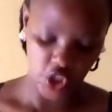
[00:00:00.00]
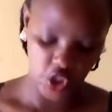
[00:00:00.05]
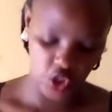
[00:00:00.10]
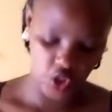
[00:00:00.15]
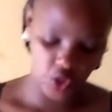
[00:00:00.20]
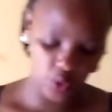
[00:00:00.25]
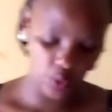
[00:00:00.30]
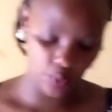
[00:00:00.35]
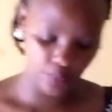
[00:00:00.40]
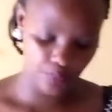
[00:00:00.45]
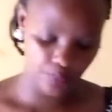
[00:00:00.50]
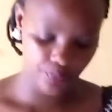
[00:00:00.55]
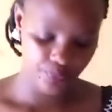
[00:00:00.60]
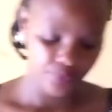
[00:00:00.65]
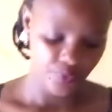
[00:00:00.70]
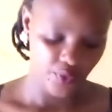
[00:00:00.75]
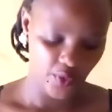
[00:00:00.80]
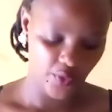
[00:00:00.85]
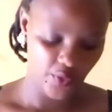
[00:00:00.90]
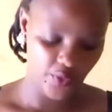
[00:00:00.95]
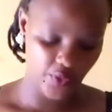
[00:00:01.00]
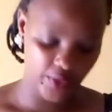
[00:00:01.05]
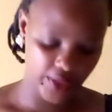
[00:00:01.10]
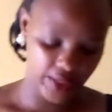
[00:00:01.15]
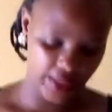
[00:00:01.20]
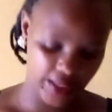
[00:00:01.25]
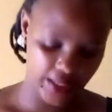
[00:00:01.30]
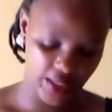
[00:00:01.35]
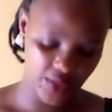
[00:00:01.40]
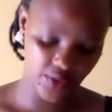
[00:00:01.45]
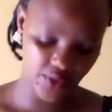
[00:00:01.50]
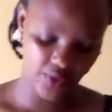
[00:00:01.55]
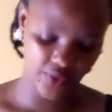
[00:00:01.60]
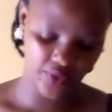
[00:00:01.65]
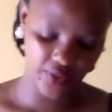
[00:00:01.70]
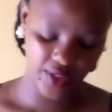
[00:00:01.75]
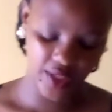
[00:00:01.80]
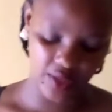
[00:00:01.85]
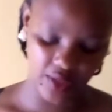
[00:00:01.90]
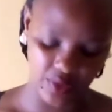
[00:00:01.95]
So, for the case of
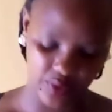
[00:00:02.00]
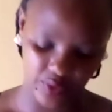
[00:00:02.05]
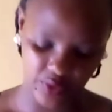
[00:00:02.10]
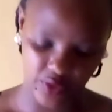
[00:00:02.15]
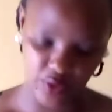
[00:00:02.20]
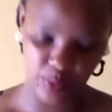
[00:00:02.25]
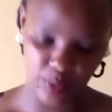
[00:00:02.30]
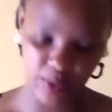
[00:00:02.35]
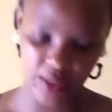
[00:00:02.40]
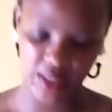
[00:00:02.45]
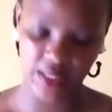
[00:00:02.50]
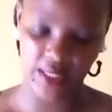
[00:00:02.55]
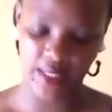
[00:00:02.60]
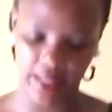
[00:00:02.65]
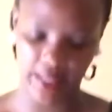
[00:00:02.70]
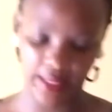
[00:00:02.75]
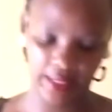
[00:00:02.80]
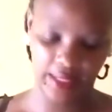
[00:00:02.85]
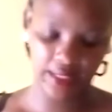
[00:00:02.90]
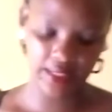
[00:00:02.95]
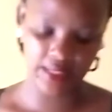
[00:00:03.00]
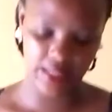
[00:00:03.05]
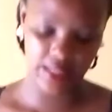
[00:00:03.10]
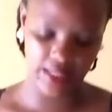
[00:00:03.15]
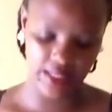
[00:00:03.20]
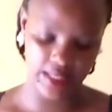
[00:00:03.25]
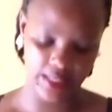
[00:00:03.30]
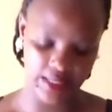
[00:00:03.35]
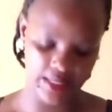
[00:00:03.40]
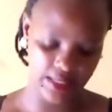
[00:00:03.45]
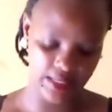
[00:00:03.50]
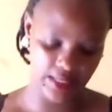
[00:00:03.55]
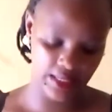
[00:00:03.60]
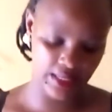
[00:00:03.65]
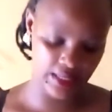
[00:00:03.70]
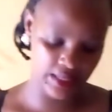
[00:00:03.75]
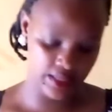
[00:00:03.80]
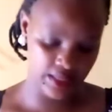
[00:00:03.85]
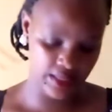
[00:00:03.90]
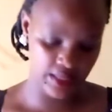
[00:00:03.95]
figures of speech, that is
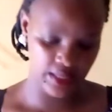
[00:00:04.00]
it.